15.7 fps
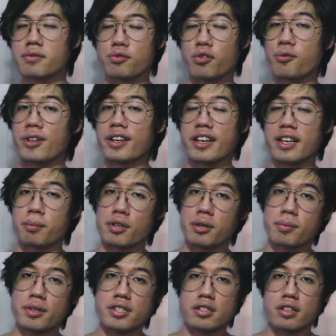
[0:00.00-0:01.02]
fulfilling their
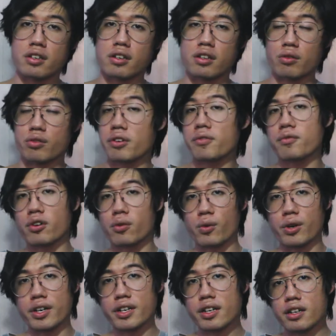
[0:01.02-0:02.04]
purpose or looking for
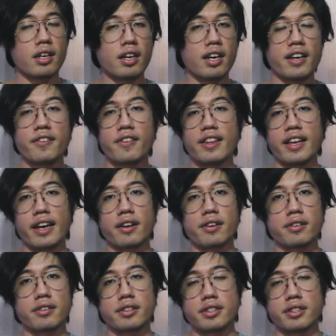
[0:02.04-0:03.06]
one. Either that
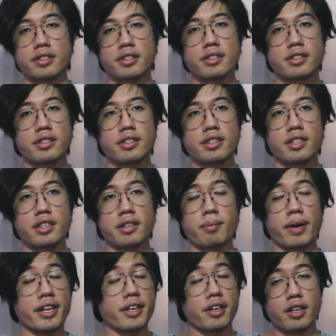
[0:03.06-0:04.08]
or they
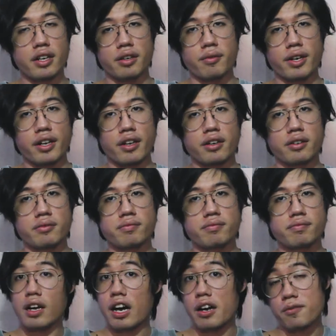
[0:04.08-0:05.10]
might not even at all.
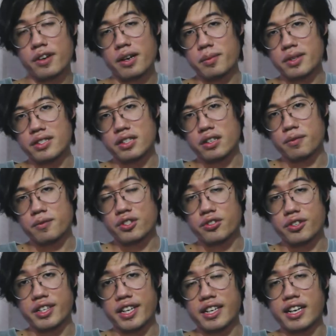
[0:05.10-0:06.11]
I find myself
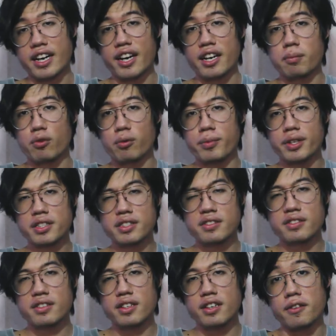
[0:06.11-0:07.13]
enjoying that kind of moment.
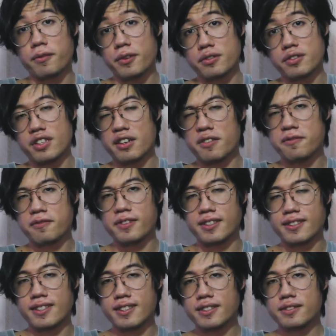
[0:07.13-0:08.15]
It feels safe, I
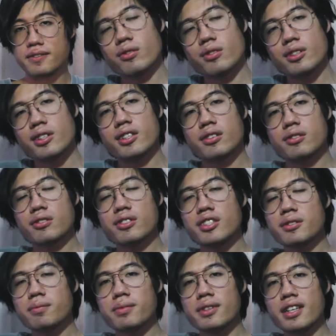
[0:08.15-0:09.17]
think. Or it could
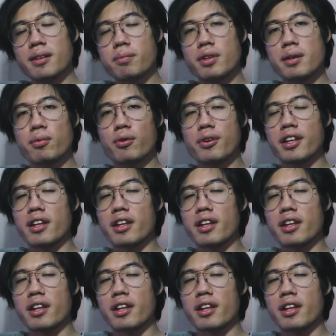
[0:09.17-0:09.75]
just be that people